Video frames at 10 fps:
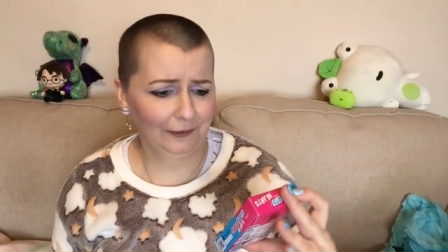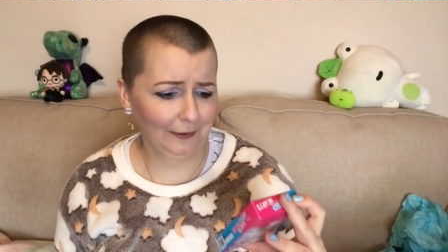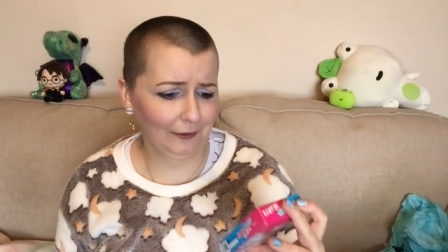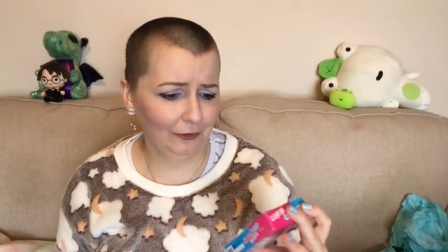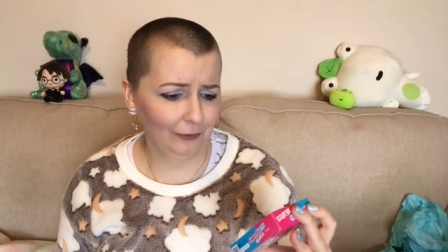
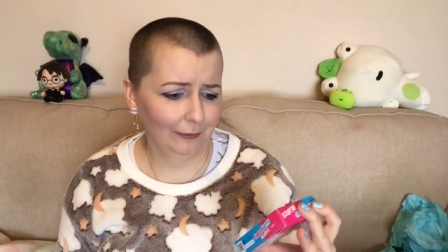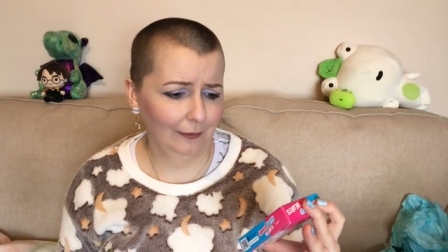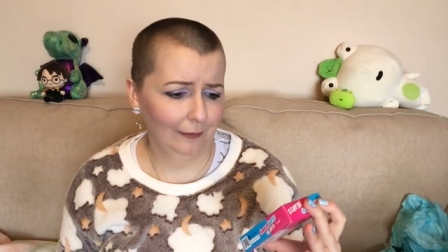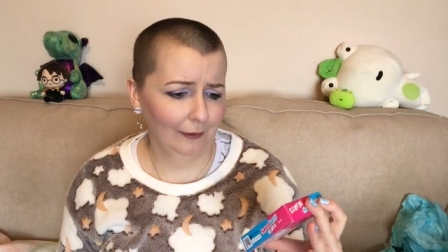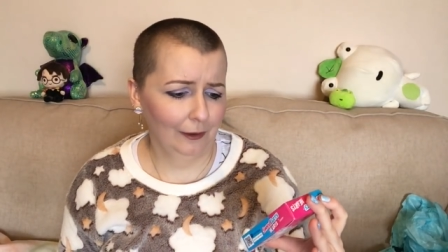That is,
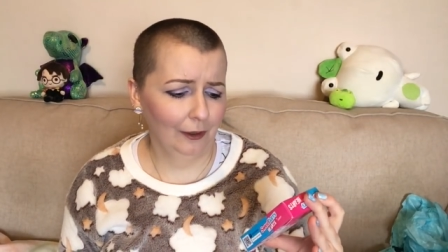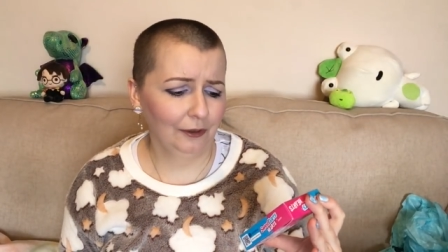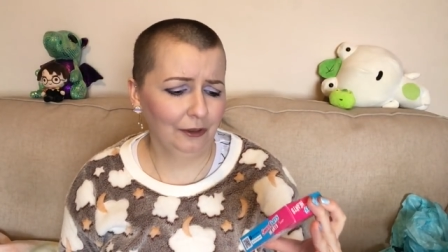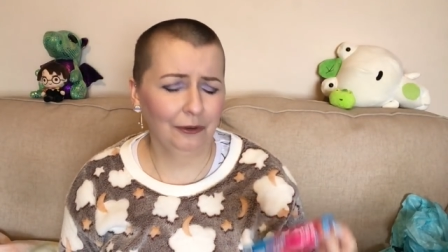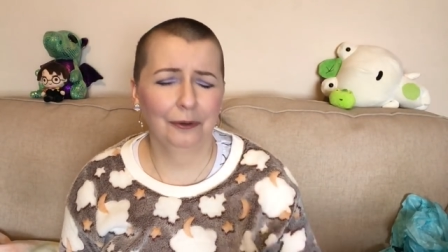
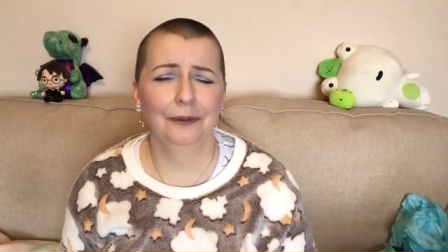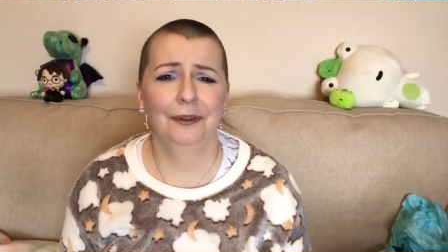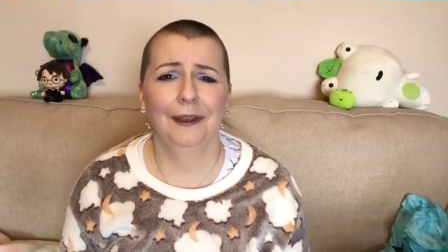how cute is